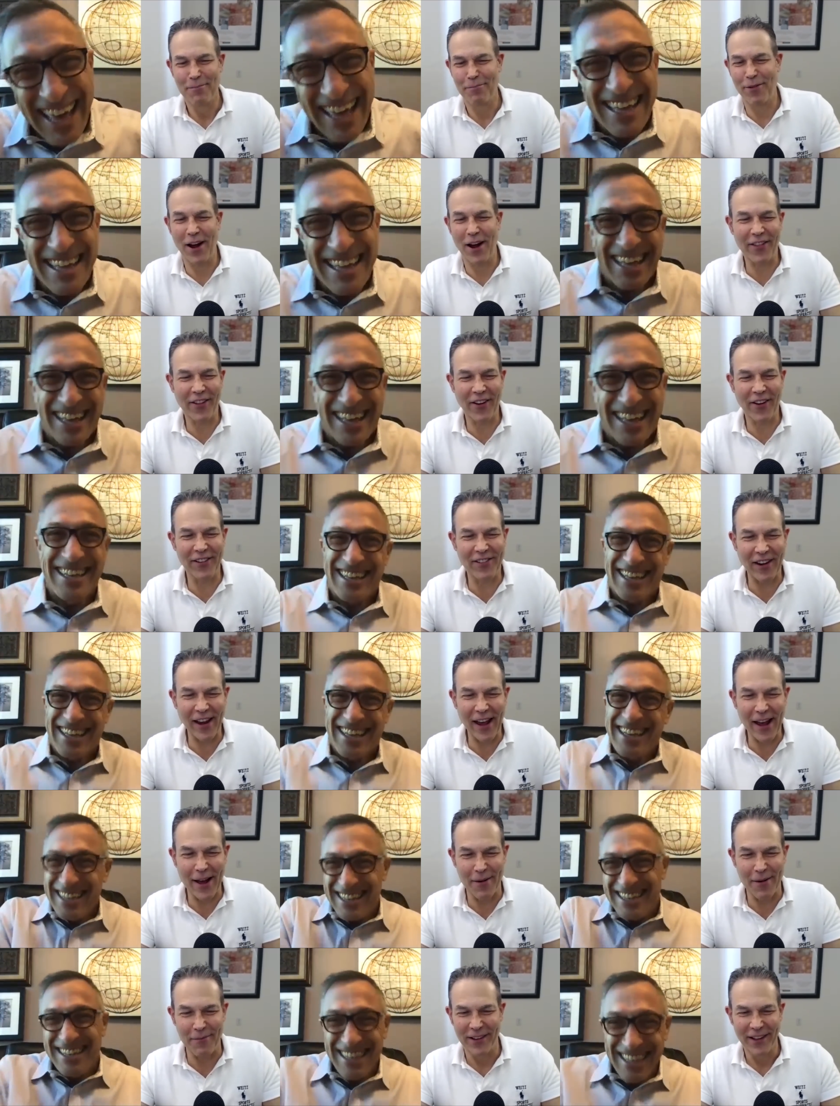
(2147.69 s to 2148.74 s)
Speaker 1: brother
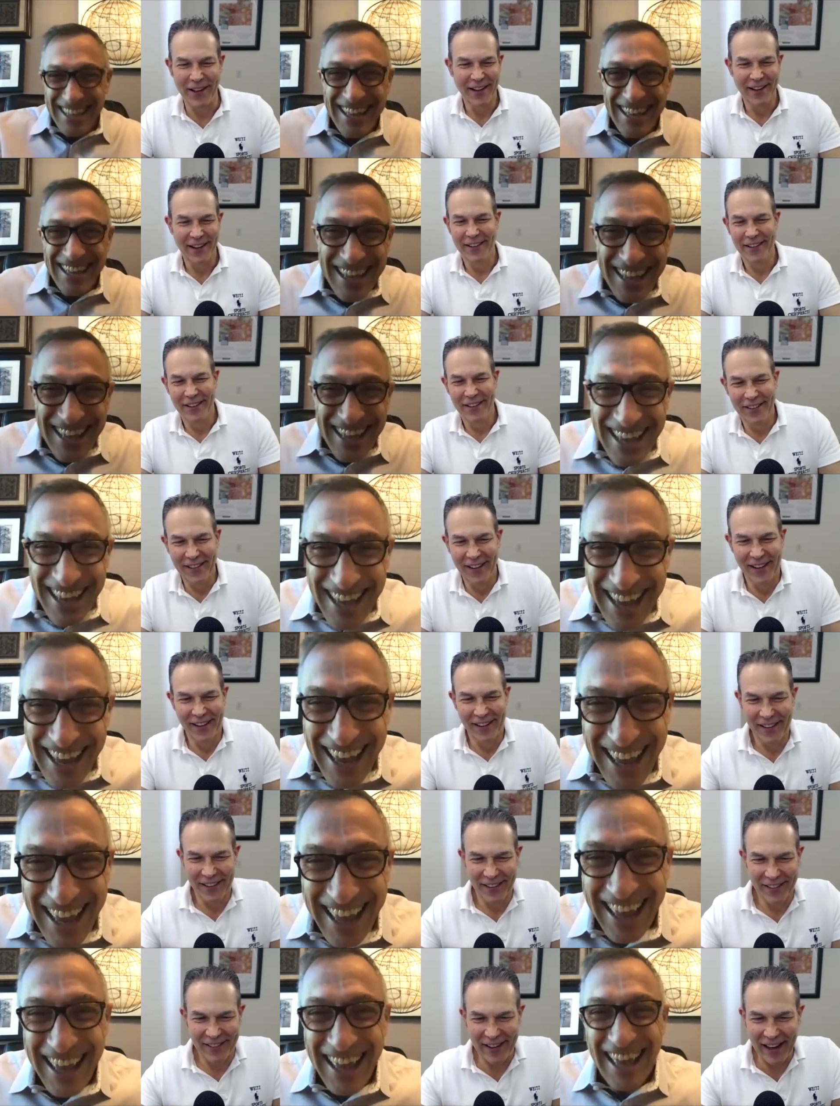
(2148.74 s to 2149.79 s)
Jim.
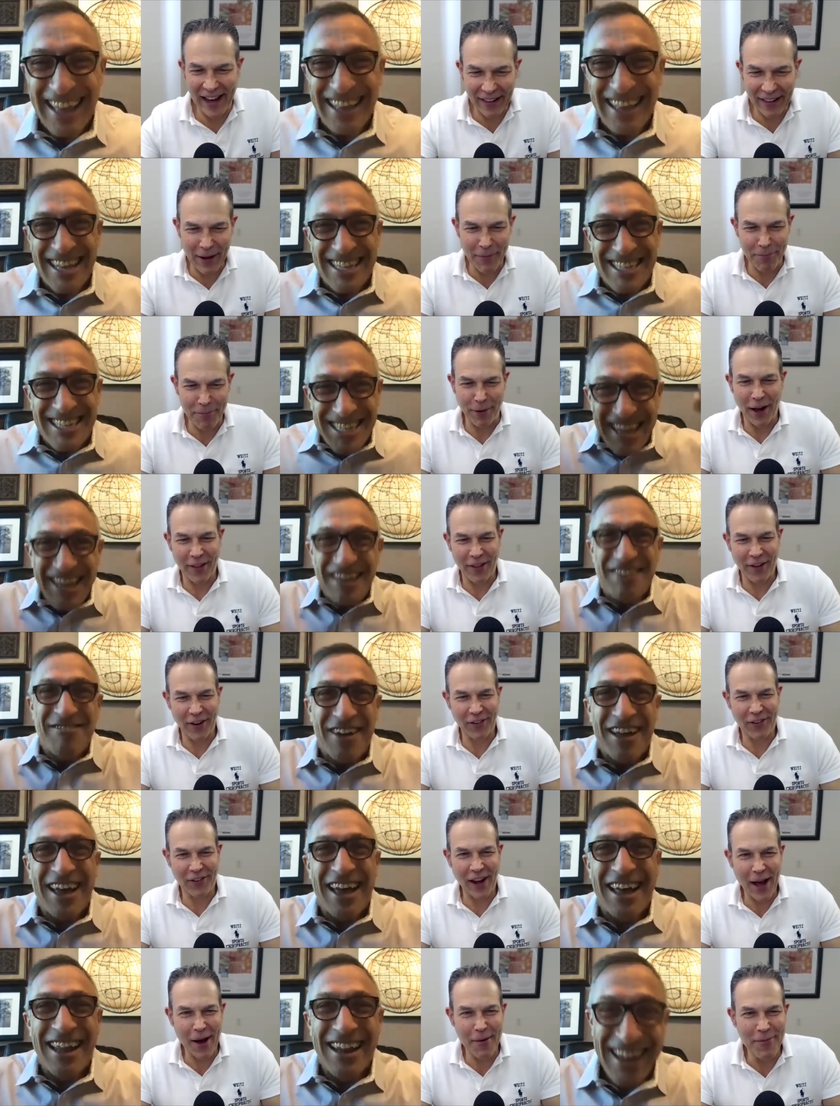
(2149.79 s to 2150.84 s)
Tell
Speaker 2: it, brother
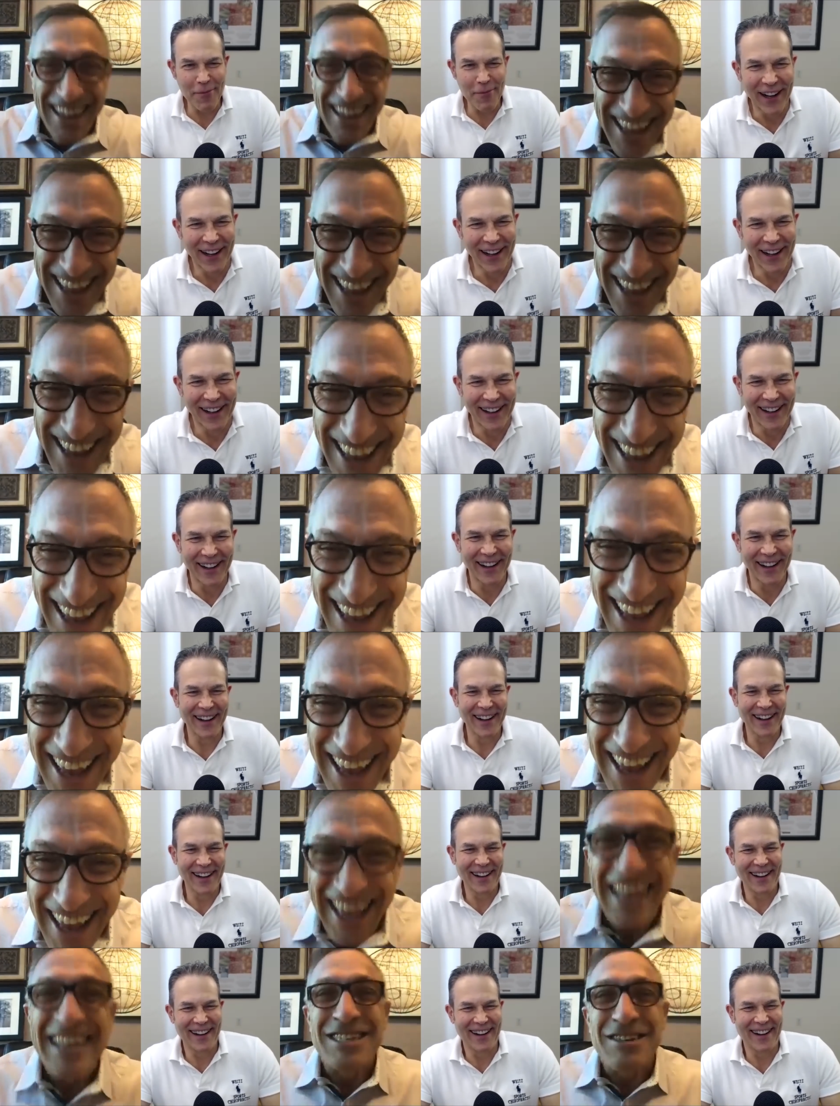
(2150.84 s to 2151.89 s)
it, Jim.
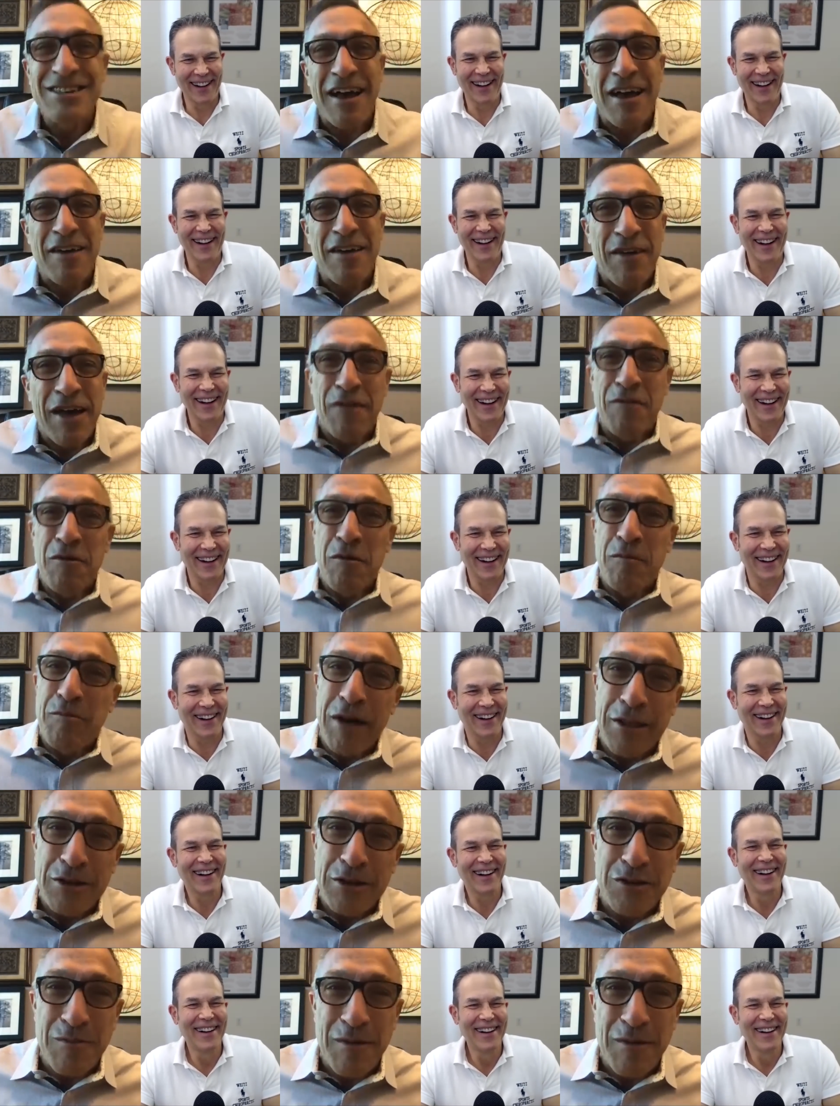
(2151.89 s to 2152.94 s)
That's right, man. We're
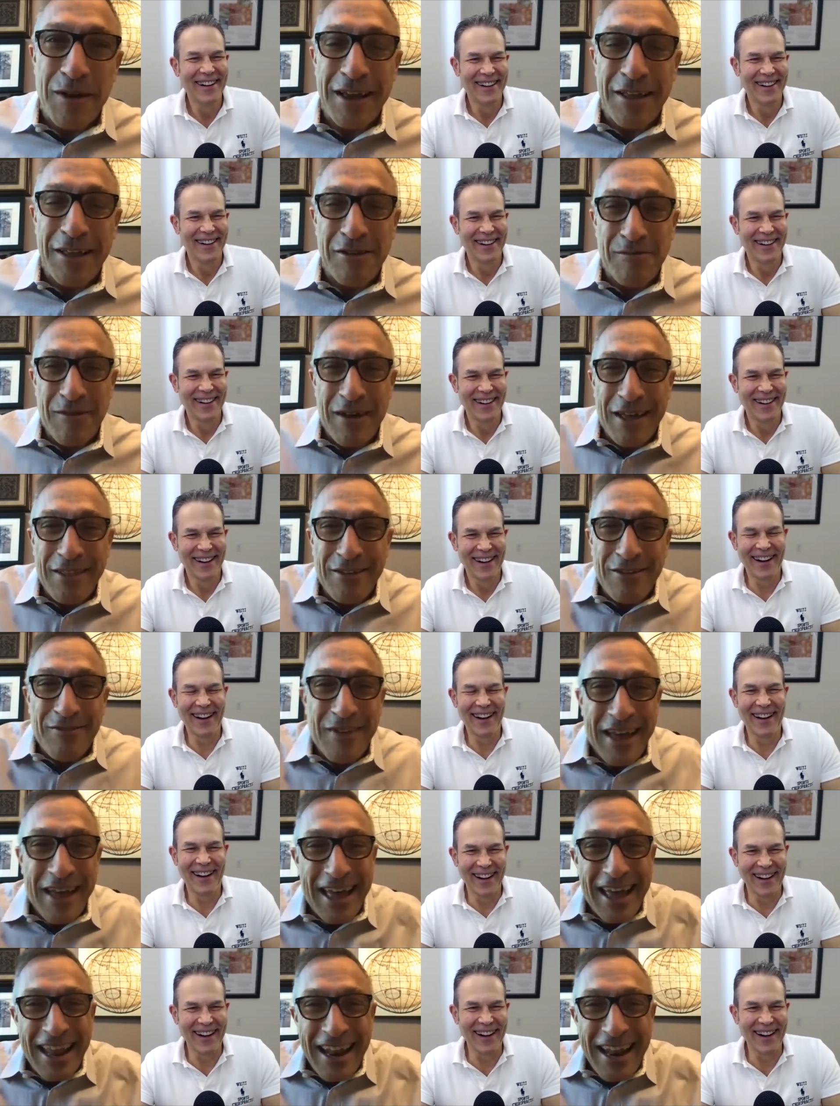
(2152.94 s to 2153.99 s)
brothers from another mother,
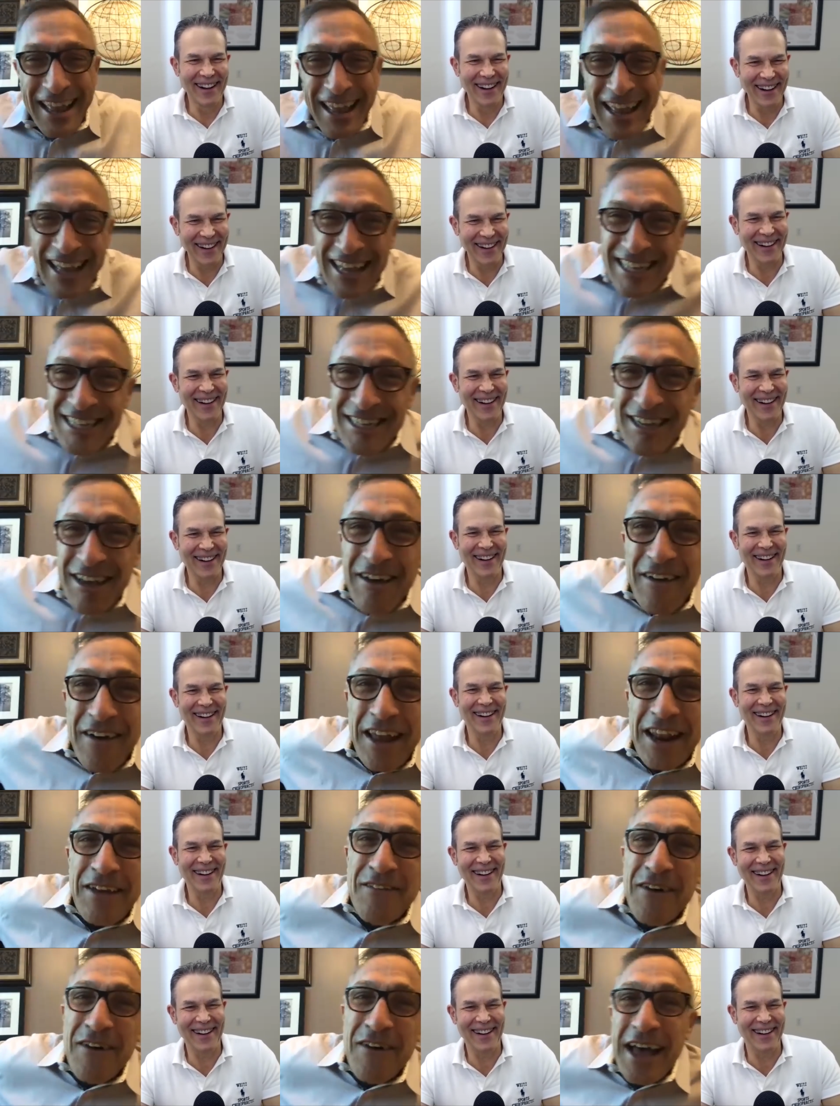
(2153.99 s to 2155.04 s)
man. So
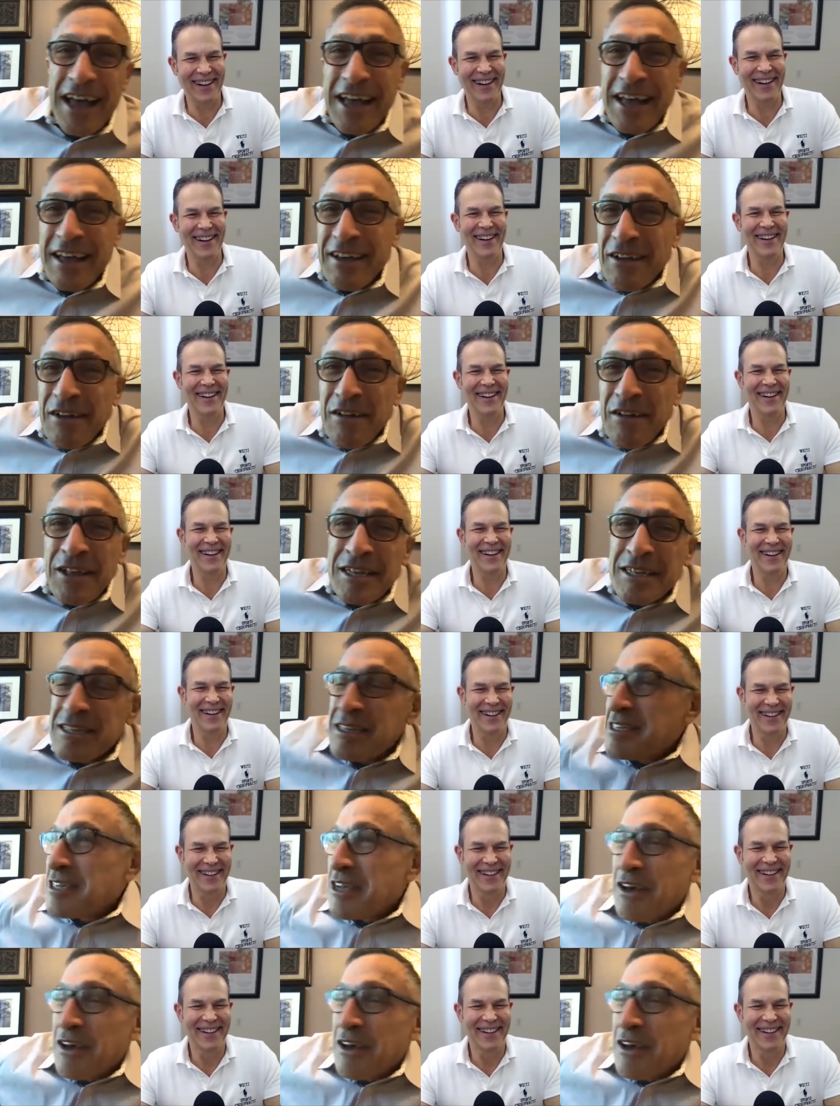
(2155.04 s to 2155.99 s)
anyway, so